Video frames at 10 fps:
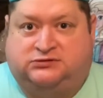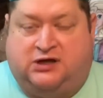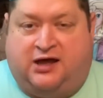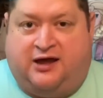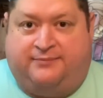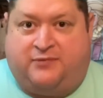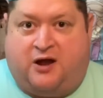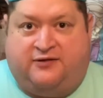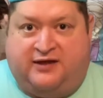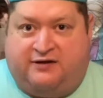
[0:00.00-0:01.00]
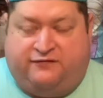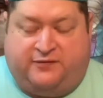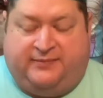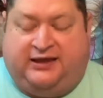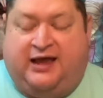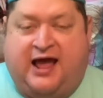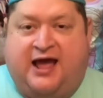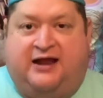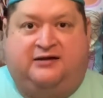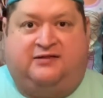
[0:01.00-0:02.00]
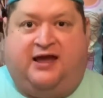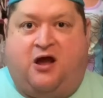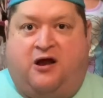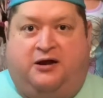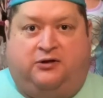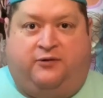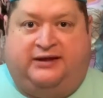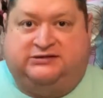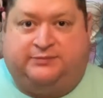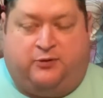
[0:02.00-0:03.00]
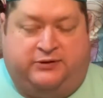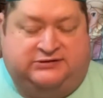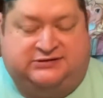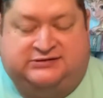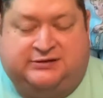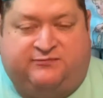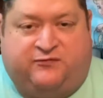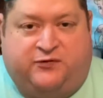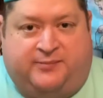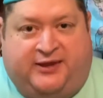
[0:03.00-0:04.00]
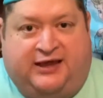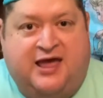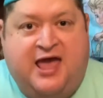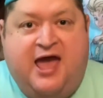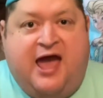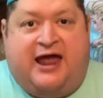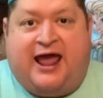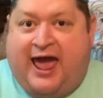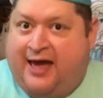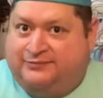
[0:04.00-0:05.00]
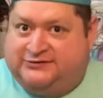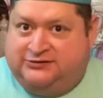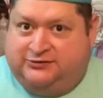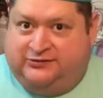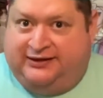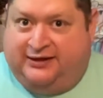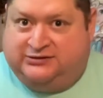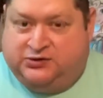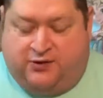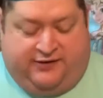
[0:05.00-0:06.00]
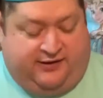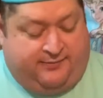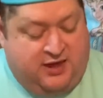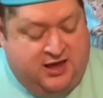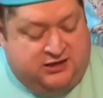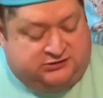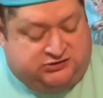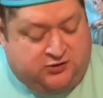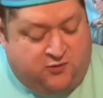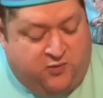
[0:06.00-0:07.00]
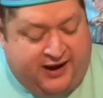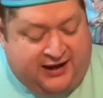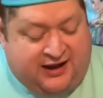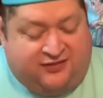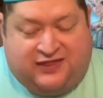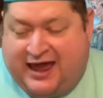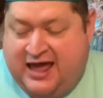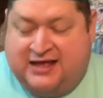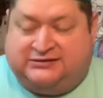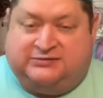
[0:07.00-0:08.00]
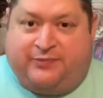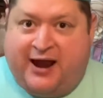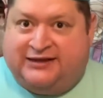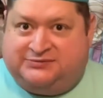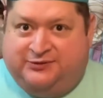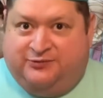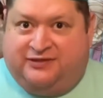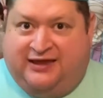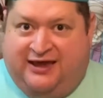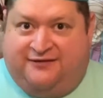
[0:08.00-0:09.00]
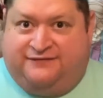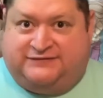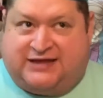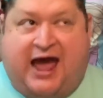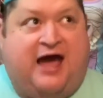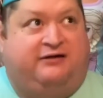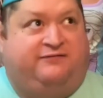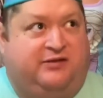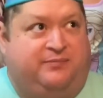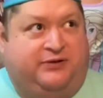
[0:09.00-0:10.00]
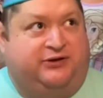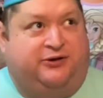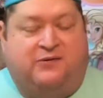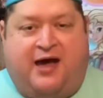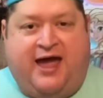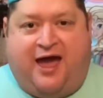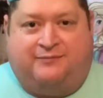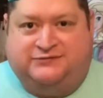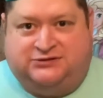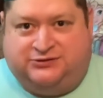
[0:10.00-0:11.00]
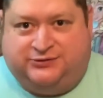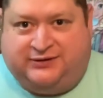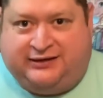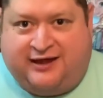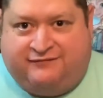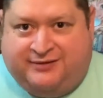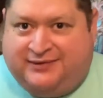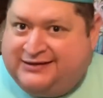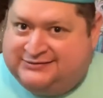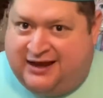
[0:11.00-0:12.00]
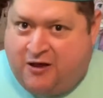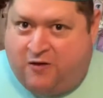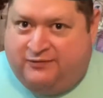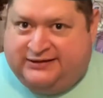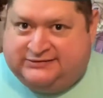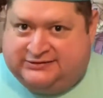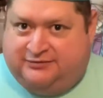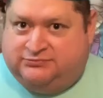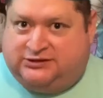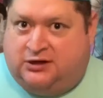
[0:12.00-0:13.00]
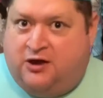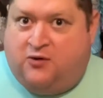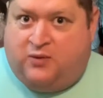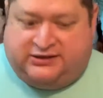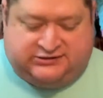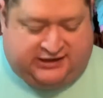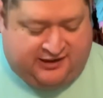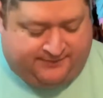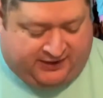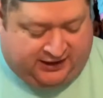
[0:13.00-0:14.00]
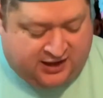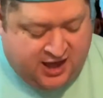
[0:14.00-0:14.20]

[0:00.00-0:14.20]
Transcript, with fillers: um, are there for me and they are a great support system for me. And I absolutely adore them. So when they surprise me with gifts out of the blue, I absolutely love it because they always seem to know what to get me.